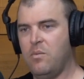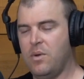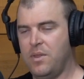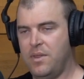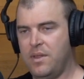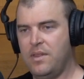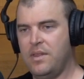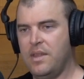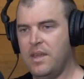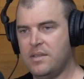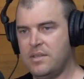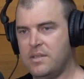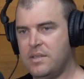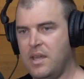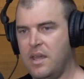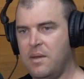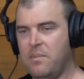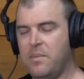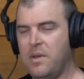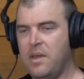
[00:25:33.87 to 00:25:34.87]
within that
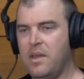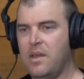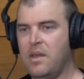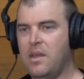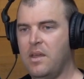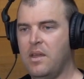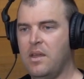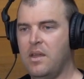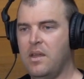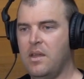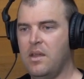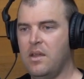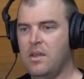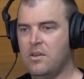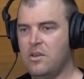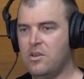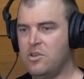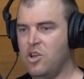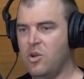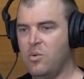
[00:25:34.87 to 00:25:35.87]
step
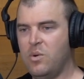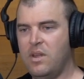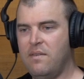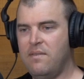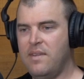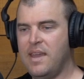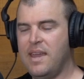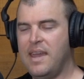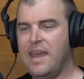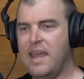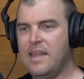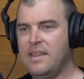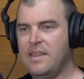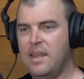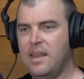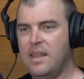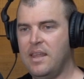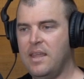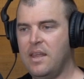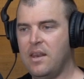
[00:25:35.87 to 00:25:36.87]
to do whatever you can
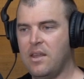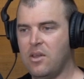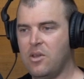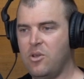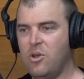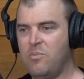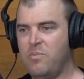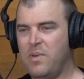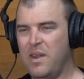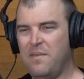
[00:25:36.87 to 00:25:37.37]
there to get it good.